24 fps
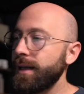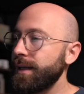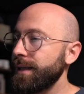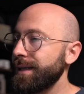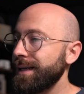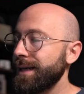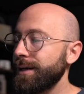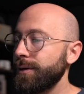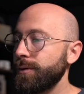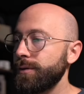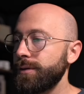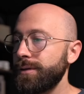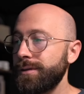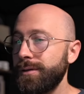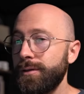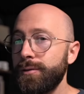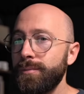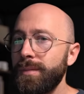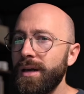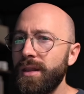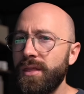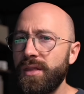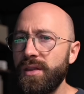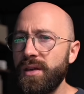Now, you
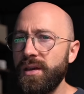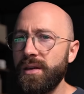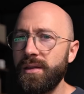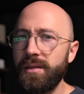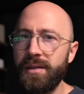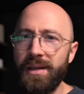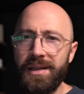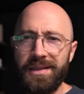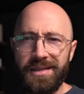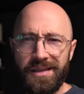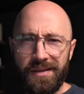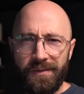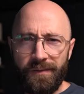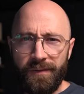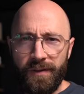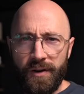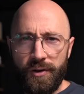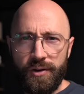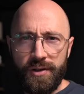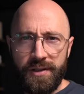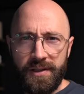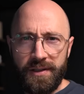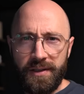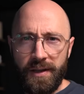might think that's
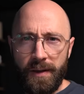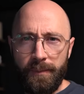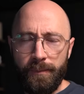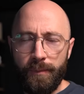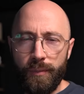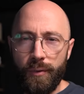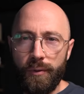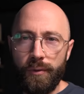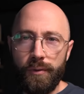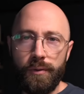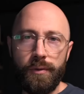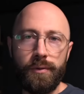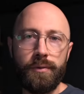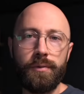very simple,